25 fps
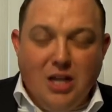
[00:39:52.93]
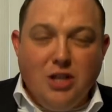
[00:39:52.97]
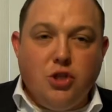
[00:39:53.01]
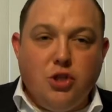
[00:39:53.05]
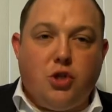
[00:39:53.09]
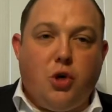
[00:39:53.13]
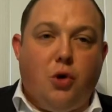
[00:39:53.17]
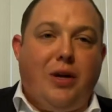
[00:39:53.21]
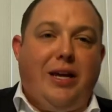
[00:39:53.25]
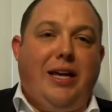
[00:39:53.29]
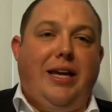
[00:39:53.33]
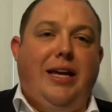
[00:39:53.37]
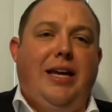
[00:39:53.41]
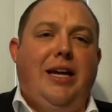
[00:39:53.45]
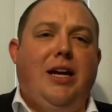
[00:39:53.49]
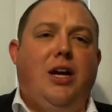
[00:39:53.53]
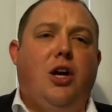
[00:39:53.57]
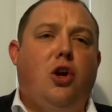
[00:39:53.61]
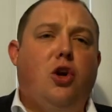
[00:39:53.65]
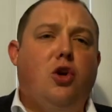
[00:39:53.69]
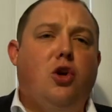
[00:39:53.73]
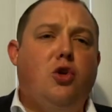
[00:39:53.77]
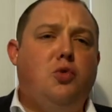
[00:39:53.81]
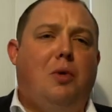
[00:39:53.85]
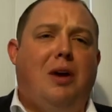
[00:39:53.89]
So
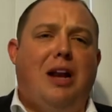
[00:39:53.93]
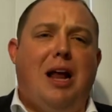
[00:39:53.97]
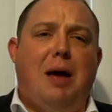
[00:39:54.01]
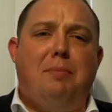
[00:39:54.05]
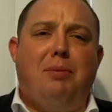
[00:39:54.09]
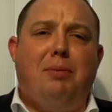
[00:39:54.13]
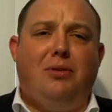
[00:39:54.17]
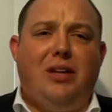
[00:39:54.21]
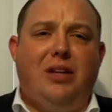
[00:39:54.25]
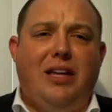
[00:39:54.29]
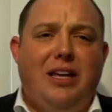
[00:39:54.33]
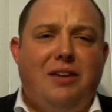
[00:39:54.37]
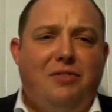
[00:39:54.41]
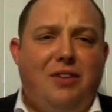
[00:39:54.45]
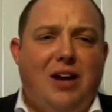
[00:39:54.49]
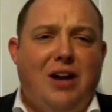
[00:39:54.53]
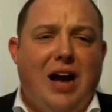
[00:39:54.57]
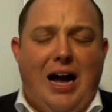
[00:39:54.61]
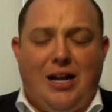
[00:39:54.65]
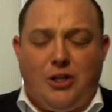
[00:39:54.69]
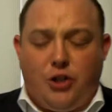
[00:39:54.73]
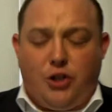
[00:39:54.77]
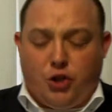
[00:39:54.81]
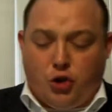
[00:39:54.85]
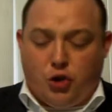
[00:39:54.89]
here's what I believe
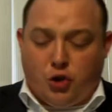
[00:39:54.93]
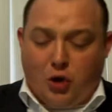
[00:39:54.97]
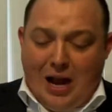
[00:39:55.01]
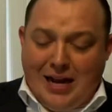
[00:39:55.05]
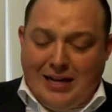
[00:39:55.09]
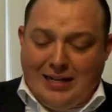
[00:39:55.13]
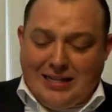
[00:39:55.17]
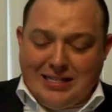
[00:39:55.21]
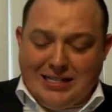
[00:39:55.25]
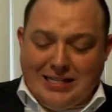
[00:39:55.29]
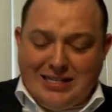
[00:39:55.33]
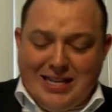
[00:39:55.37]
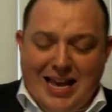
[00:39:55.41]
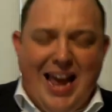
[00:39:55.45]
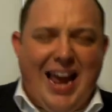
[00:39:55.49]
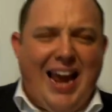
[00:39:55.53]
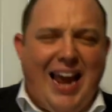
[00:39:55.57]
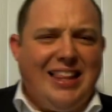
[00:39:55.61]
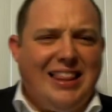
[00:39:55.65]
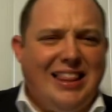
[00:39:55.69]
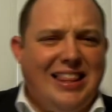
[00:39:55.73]
God's trying to say.